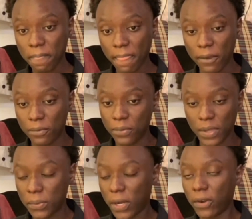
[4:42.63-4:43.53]

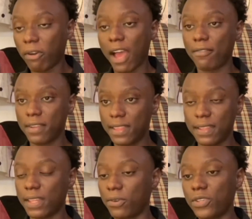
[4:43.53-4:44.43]
We don't know everything
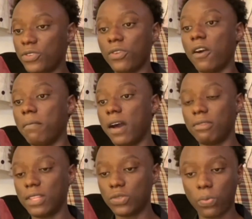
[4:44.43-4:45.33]
there is to know about
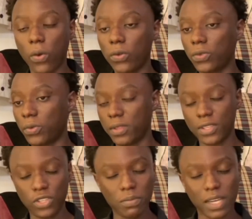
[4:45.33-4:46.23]
this world or this
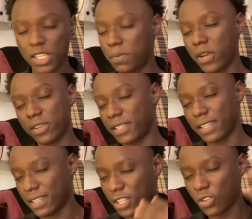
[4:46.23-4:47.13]
human experience
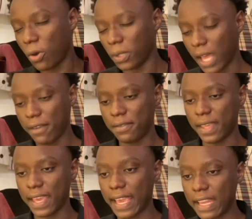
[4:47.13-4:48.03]
and this whole life
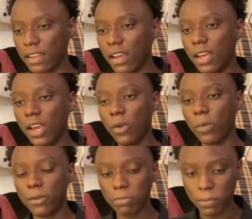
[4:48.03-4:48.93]
thing. And
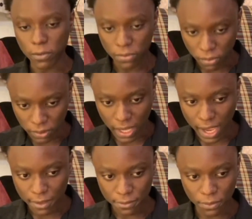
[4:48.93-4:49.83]
when we move through
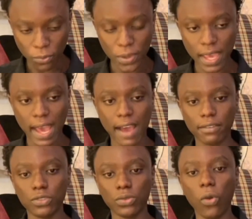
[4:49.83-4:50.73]
life, we have
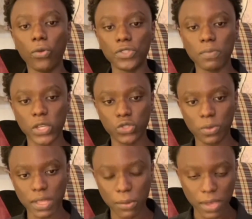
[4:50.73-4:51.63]
to always make sure
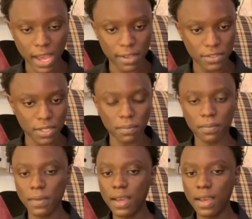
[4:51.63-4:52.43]
that we have some